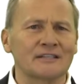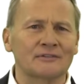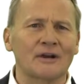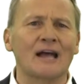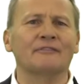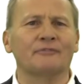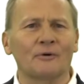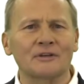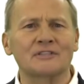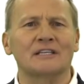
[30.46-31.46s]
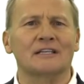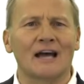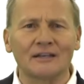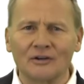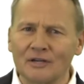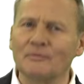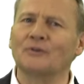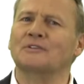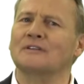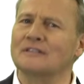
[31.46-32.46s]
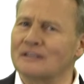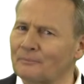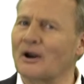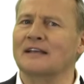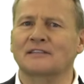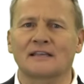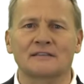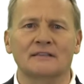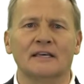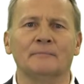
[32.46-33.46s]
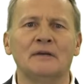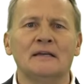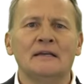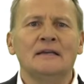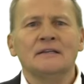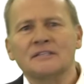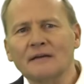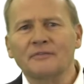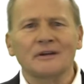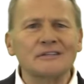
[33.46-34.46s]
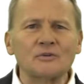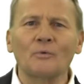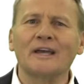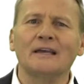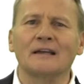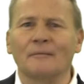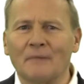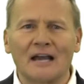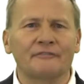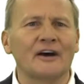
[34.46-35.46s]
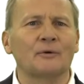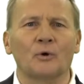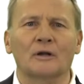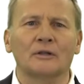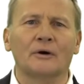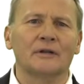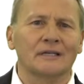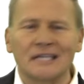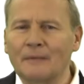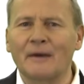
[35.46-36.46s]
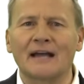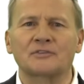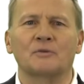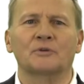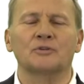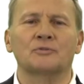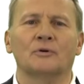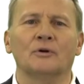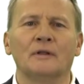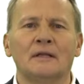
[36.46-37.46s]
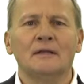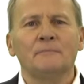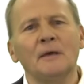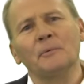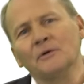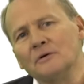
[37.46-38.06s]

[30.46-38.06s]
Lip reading: and try focusing on your emotions and processing them. See if there is a way to modify workload and take back some control. People